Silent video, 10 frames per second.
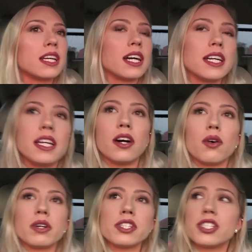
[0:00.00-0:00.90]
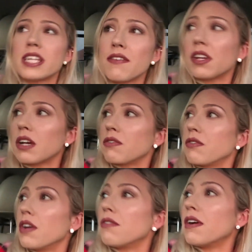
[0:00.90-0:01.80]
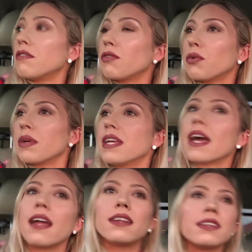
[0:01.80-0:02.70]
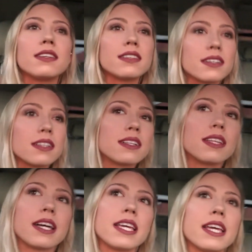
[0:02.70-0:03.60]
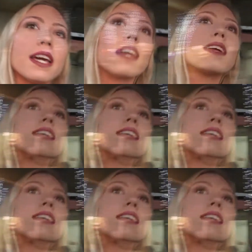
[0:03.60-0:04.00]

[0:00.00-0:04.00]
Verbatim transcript: I know he's just having an eventful weekend. Lucky kid.